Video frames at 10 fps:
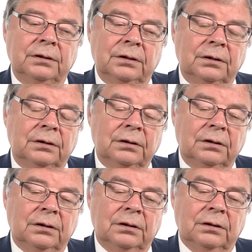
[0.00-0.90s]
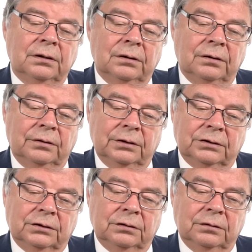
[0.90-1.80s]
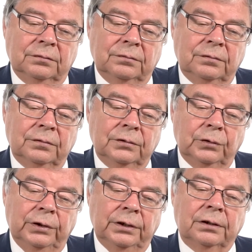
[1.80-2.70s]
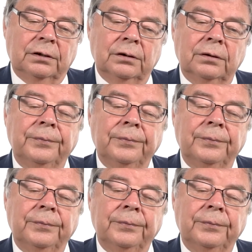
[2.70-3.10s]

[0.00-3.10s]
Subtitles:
in this unique